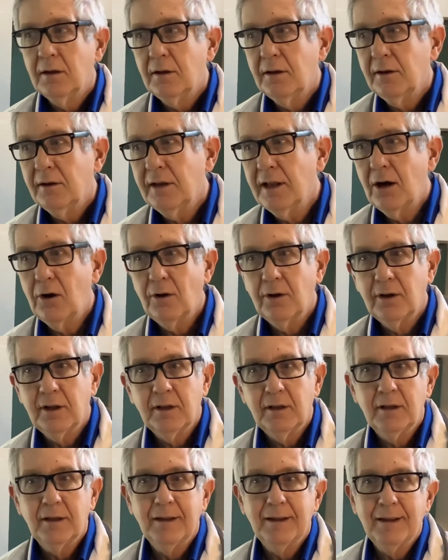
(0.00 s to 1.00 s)
Now,
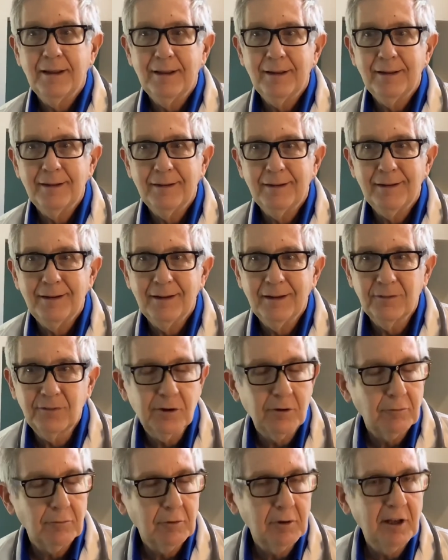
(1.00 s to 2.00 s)

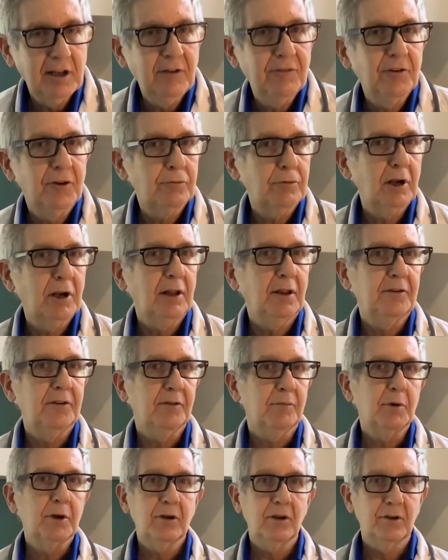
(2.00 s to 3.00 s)
instant relief is relative
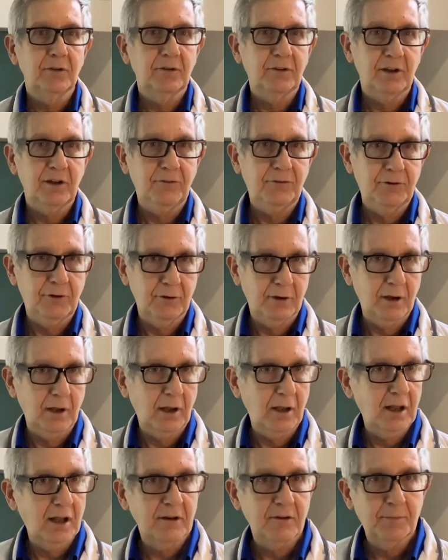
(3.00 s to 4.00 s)
because if you're in a
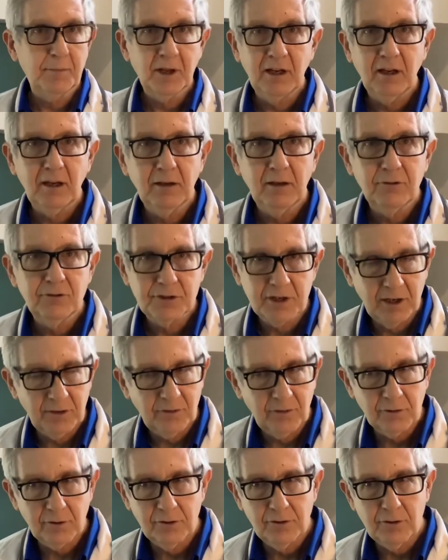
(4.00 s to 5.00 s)
lot of pain,
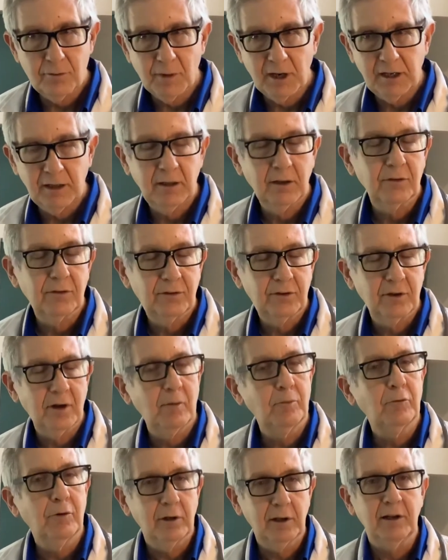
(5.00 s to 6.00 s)
chances are you might get
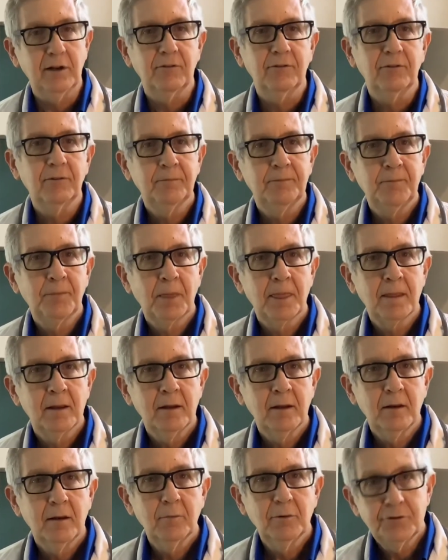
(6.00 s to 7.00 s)
some relief,
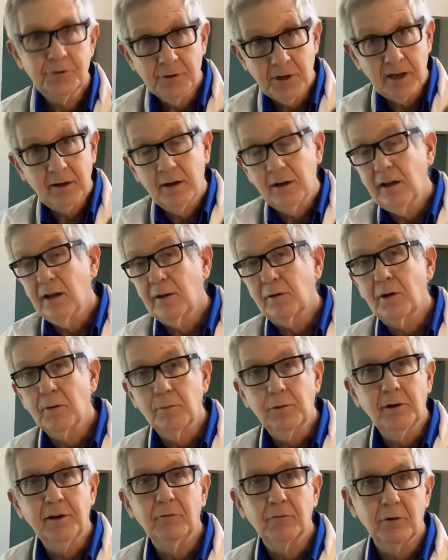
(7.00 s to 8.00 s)
but you're not going to get
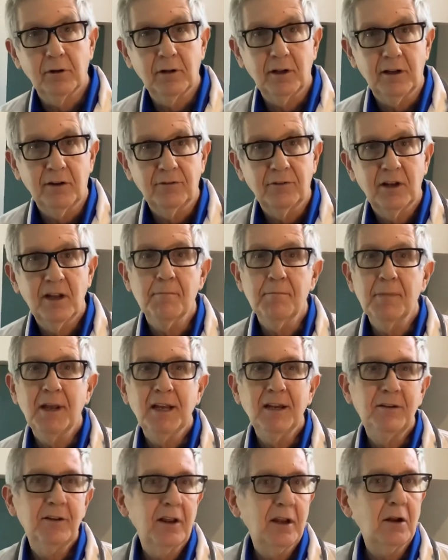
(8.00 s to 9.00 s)
complete relief. It
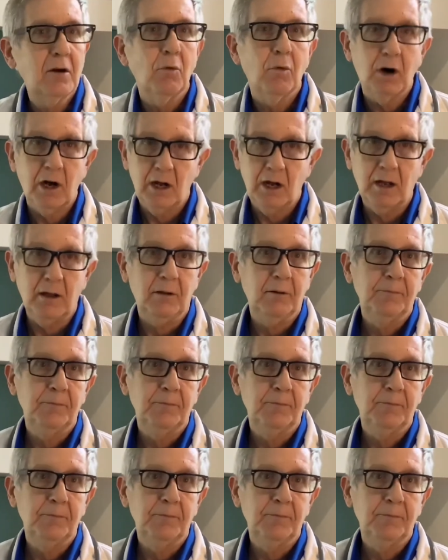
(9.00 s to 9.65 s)
may take a while.